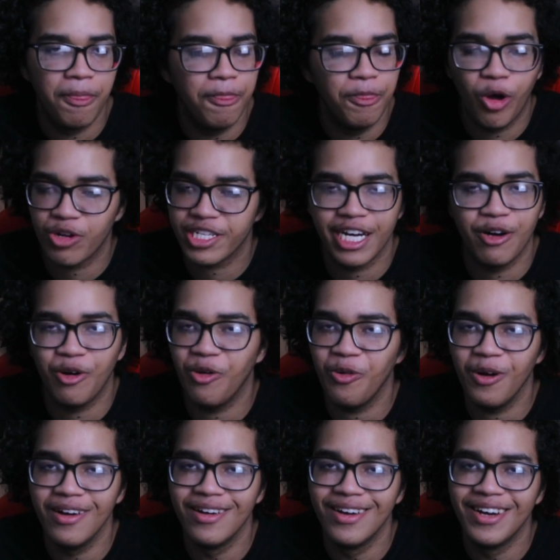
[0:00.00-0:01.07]
Not at
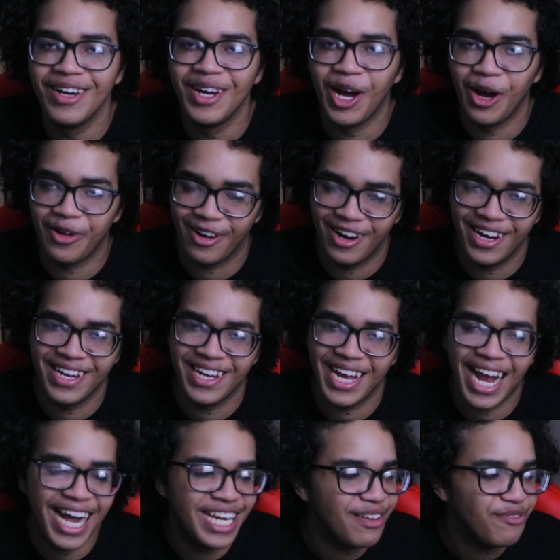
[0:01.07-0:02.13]
all. All right,
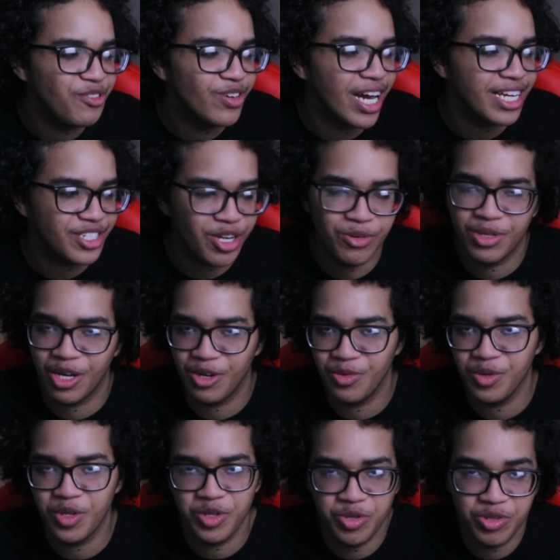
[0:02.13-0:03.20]
and if you guys don't know,